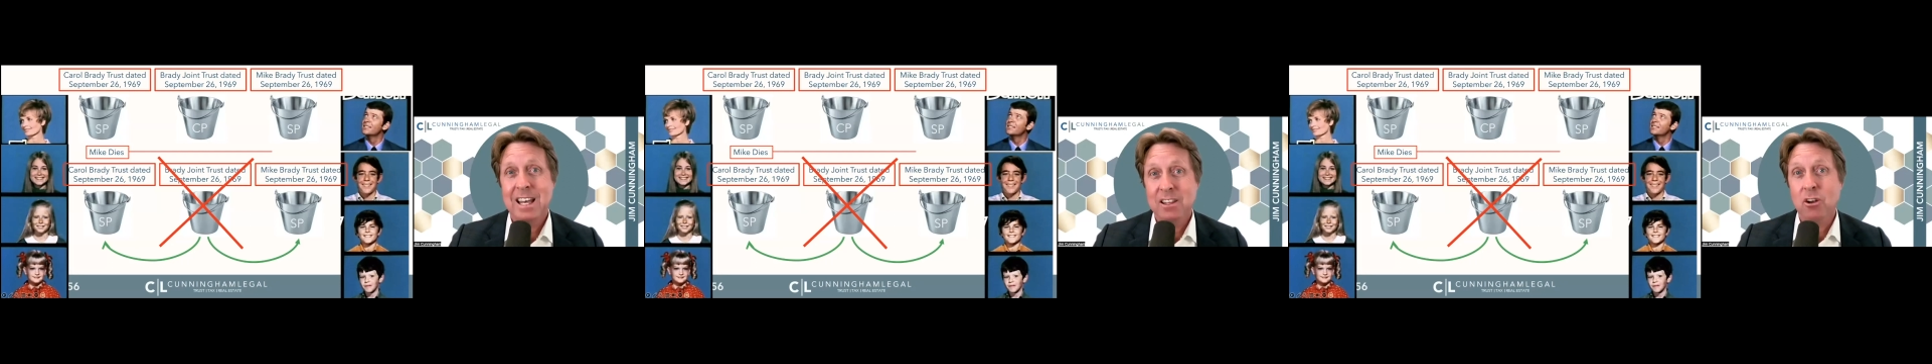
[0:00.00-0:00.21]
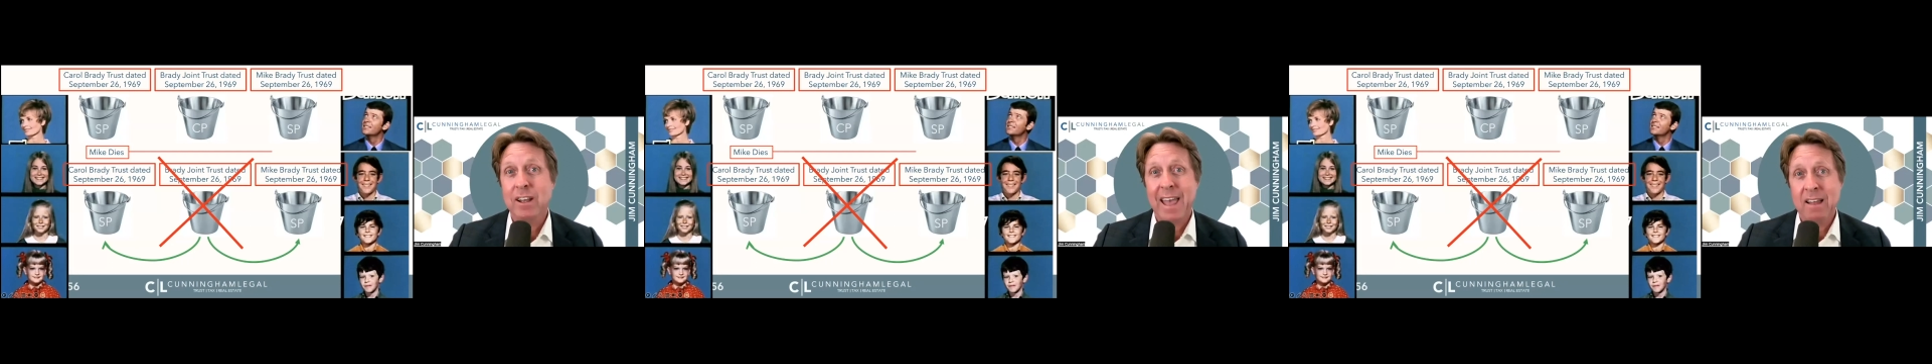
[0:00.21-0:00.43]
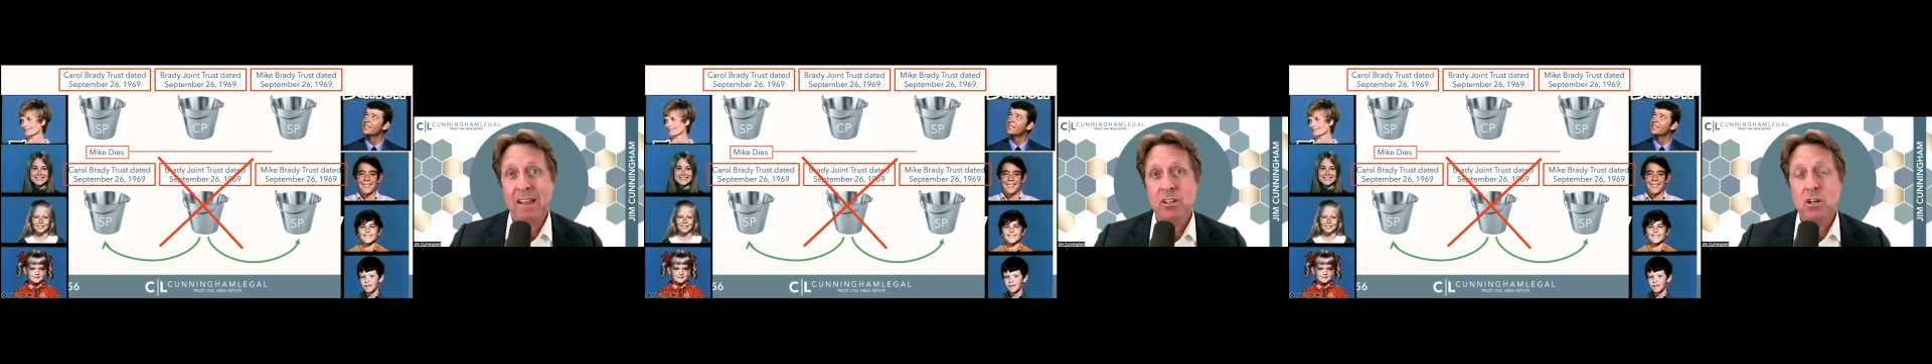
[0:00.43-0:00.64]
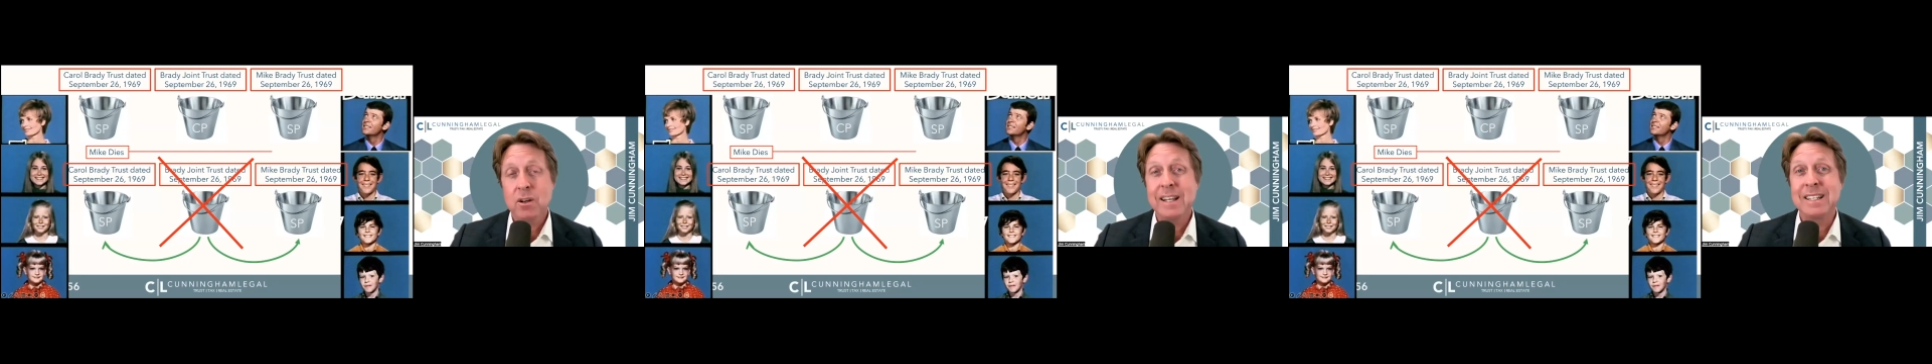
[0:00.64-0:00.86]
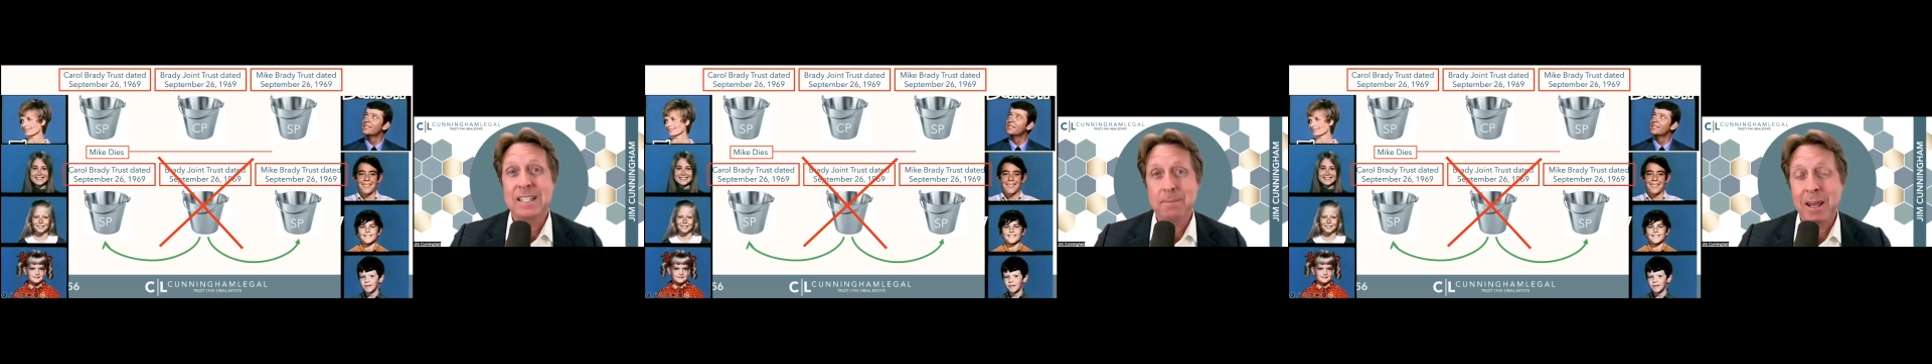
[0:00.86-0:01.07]
their calendar
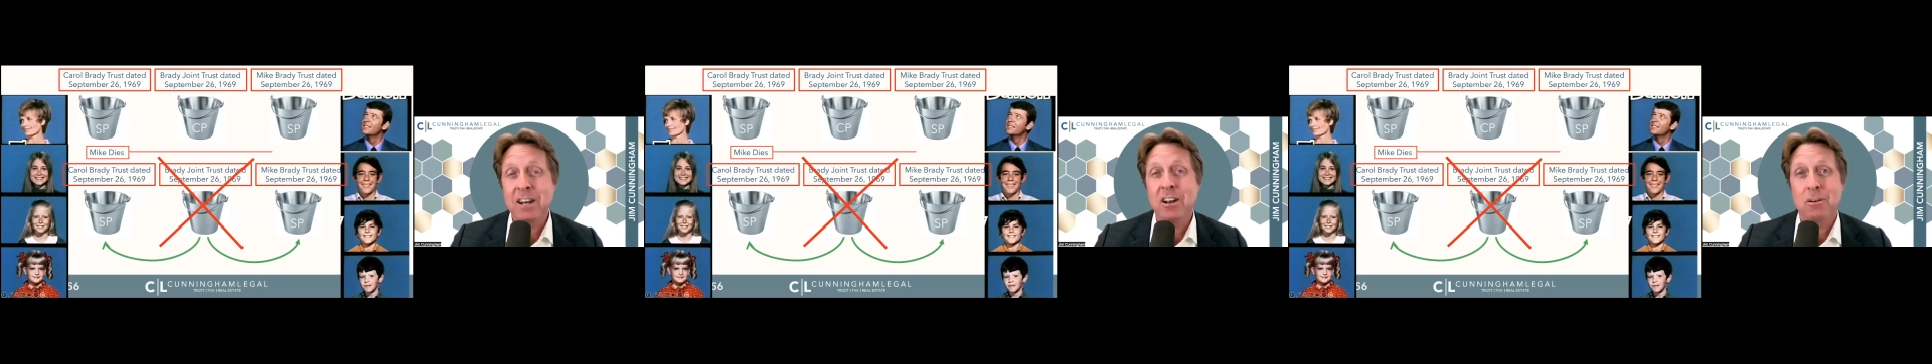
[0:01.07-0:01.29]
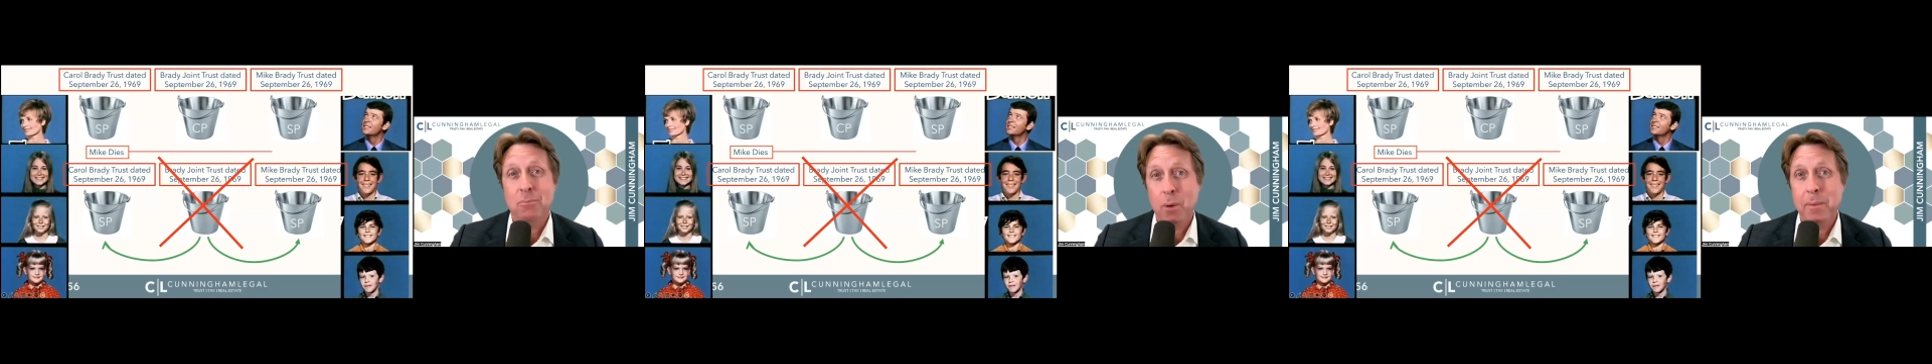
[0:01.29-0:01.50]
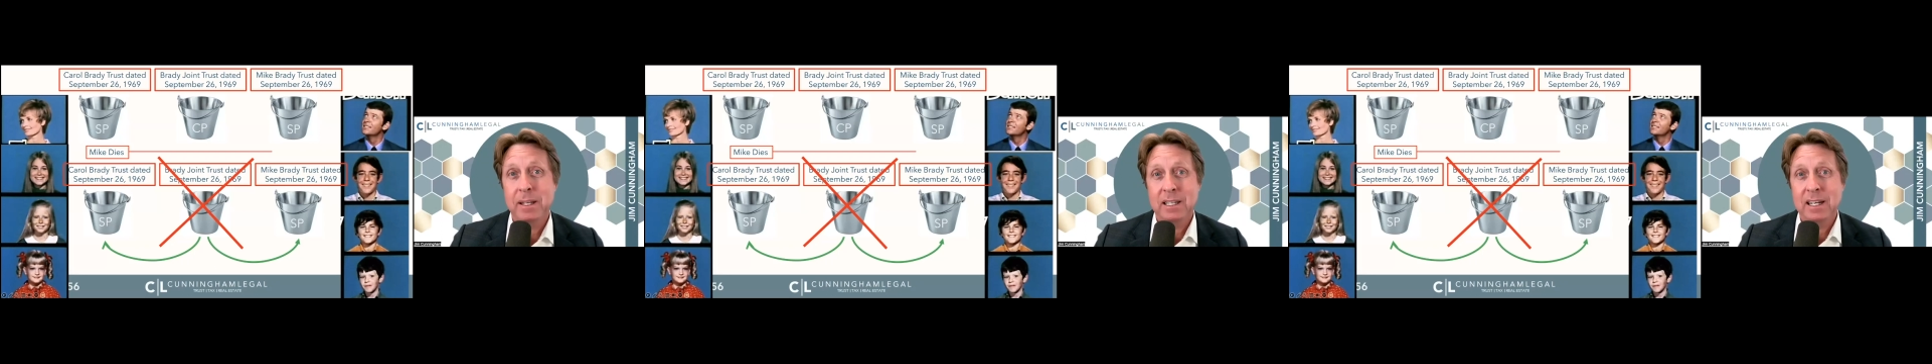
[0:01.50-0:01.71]
is spent on probate